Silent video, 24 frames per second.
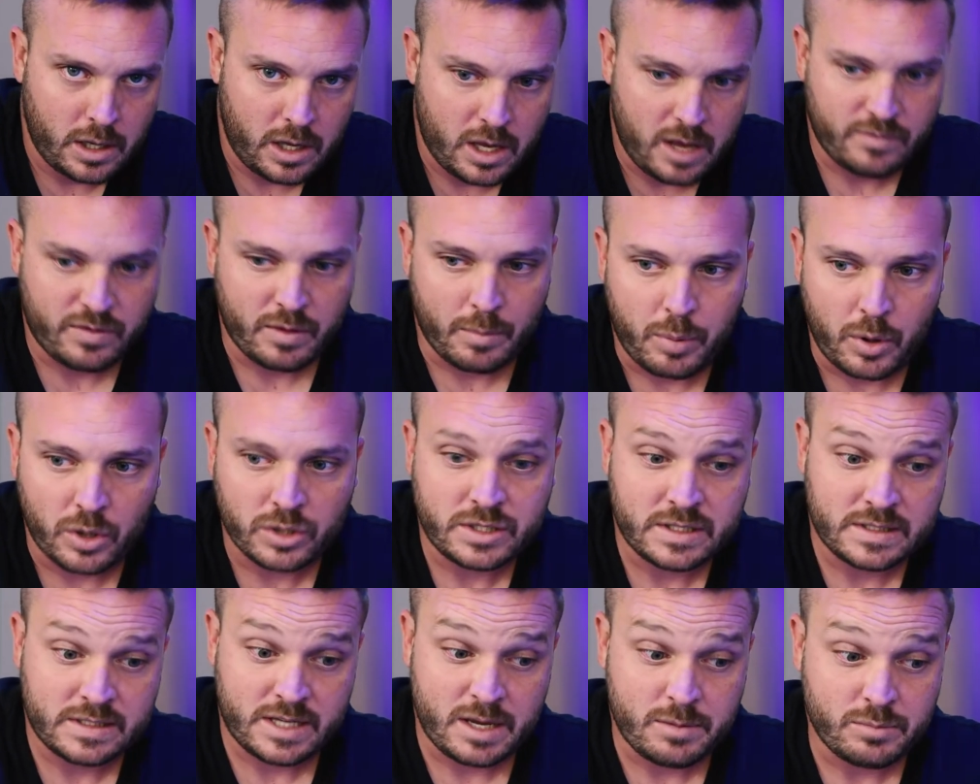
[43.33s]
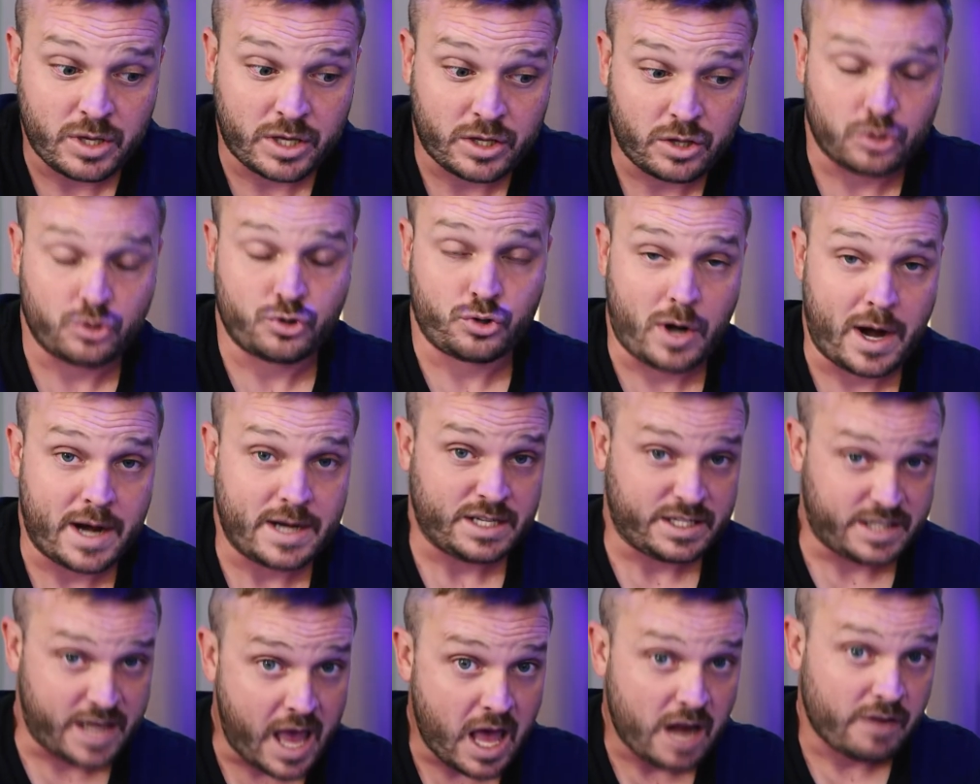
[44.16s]
If the person seems like they're trying to
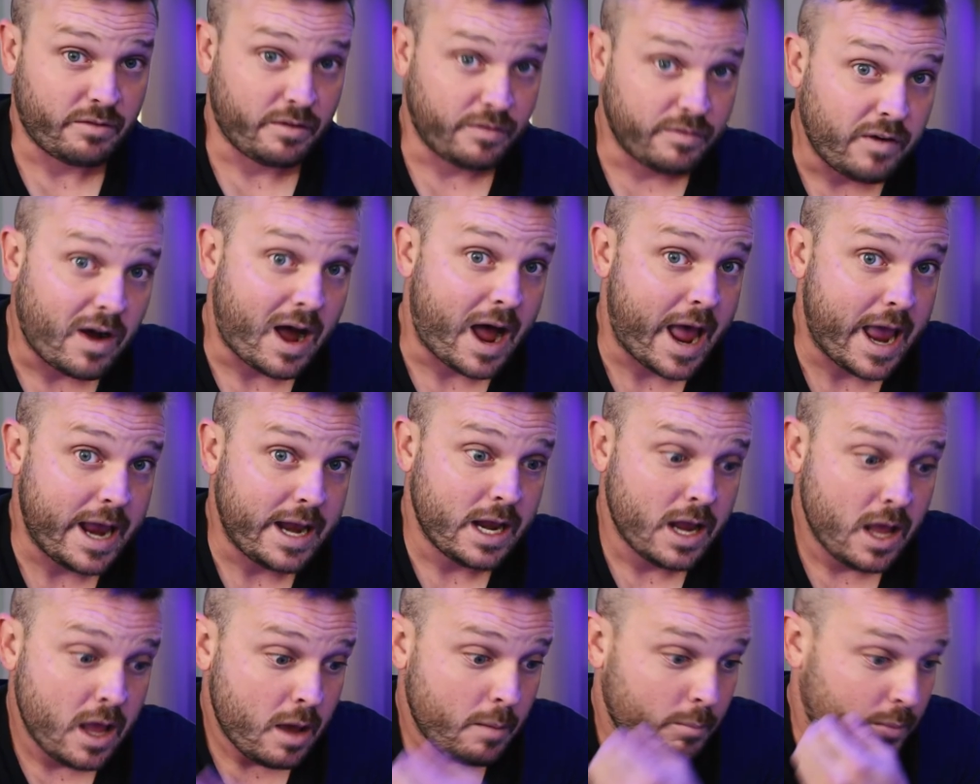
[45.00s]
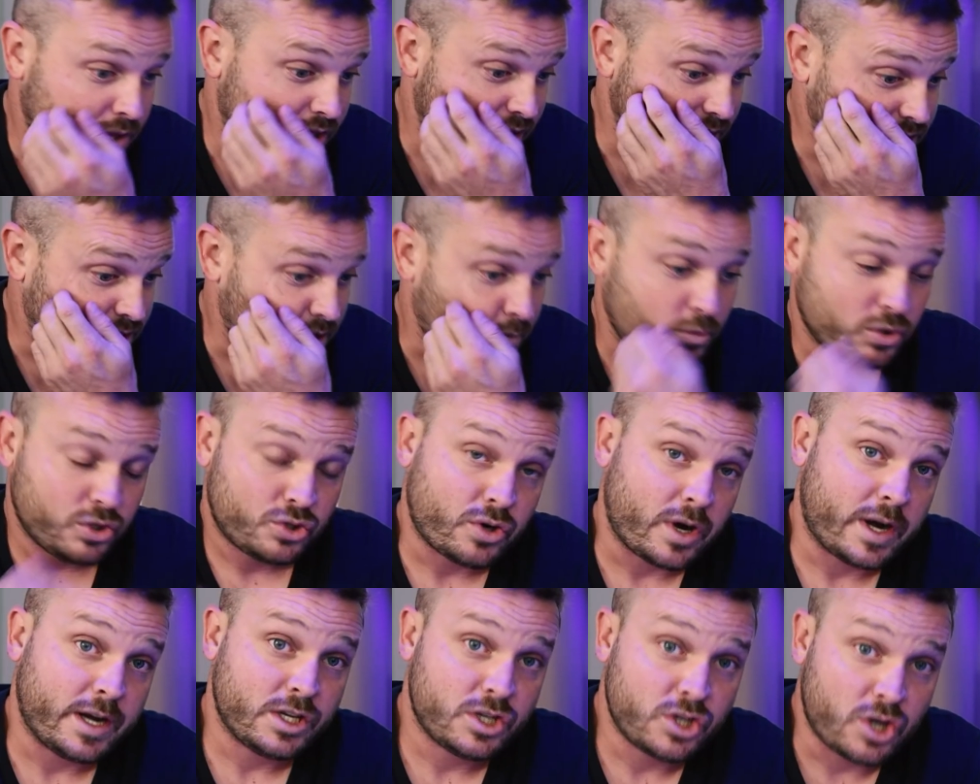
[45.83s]
stay out of a fight, but then someone's
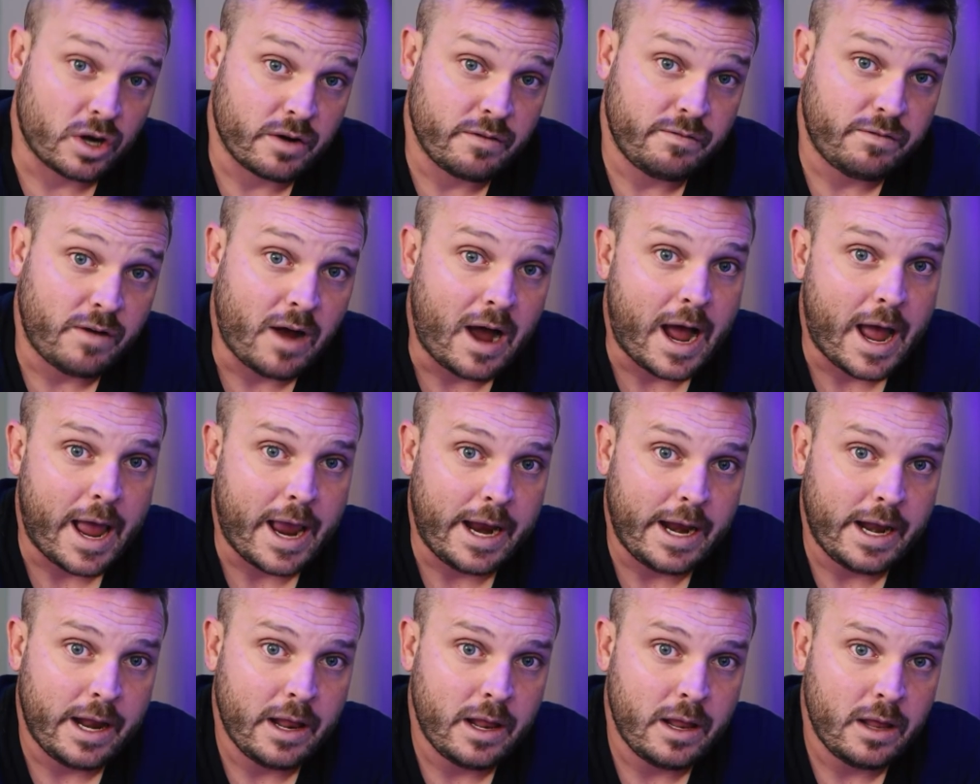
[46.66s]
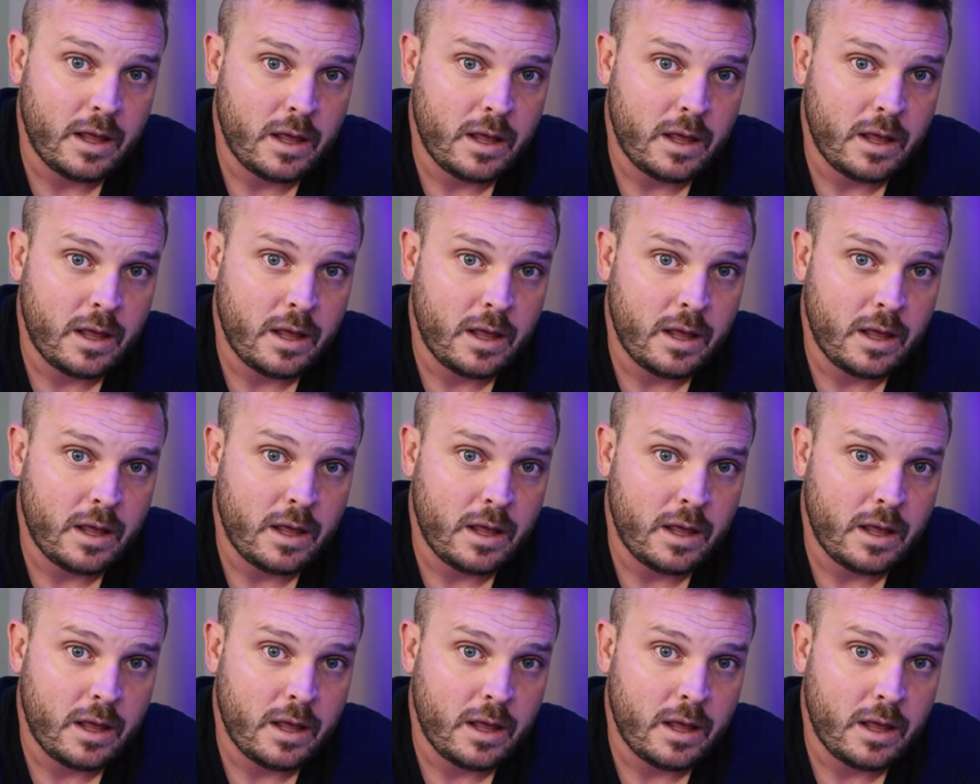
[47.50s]
trying to start a fight,